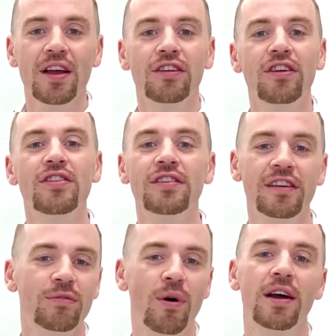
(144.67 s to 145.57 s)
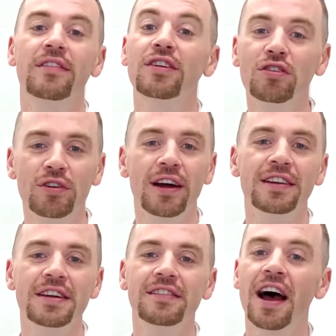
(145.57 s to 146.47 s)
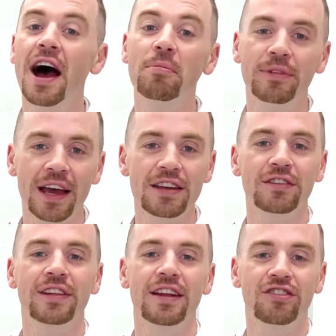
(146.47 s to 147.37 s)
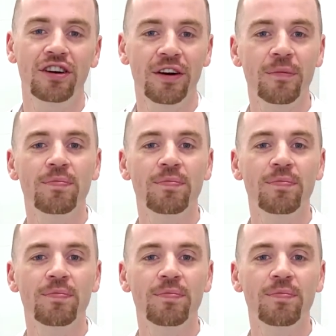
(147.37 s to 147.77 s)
So this is why it's a good idea to update your denture.